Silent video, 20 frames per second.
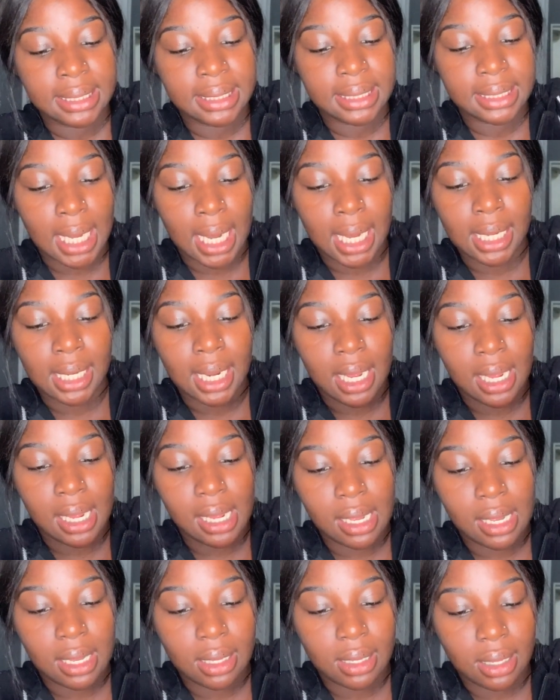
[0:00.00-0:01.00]

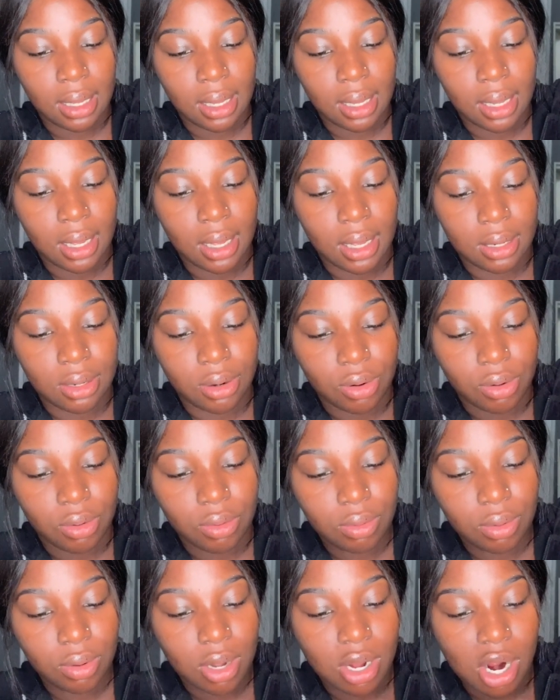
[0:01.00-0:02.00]
dating in, you
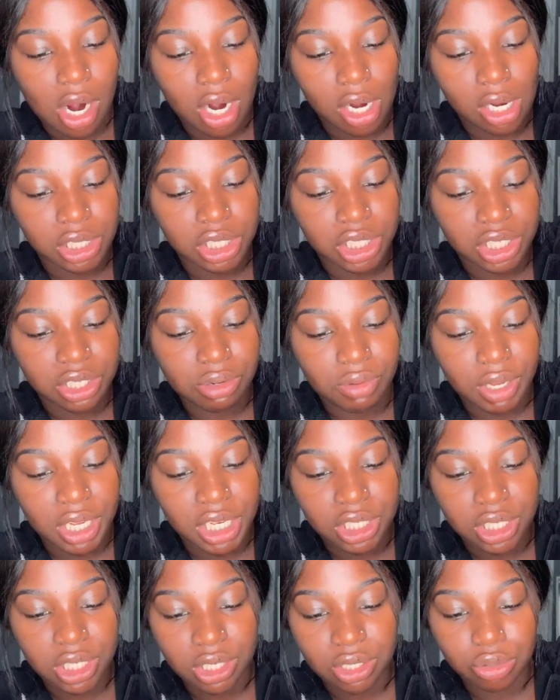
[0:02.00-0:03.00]
know, our
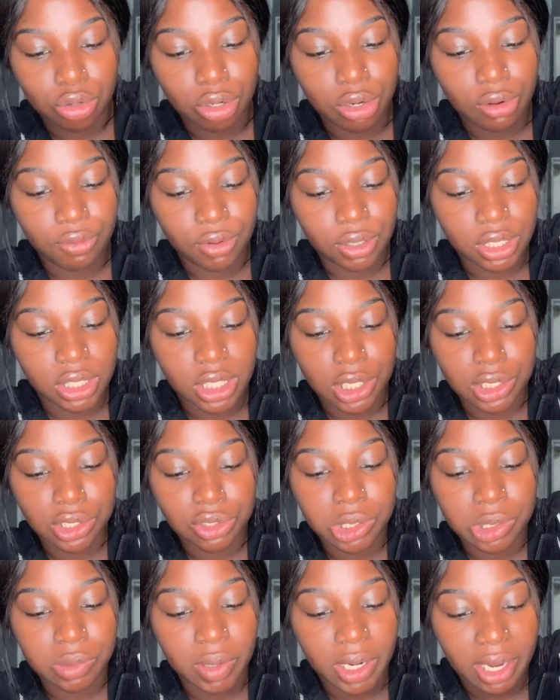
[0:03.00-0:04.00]
generation, 21st
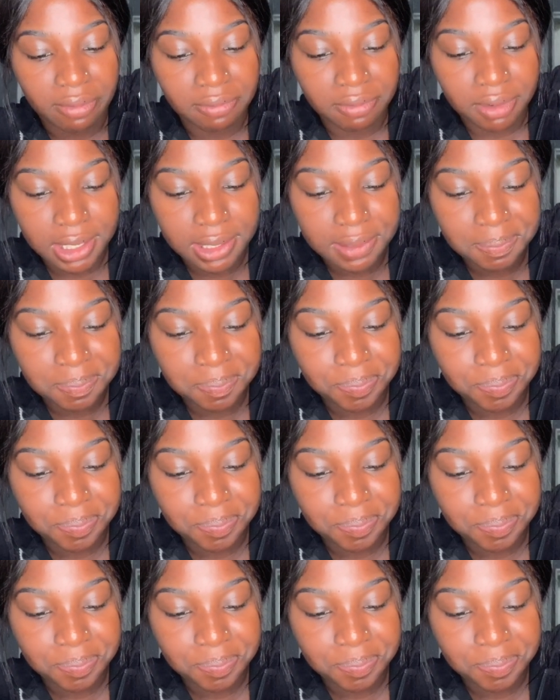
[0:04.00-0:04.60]
century, whatever.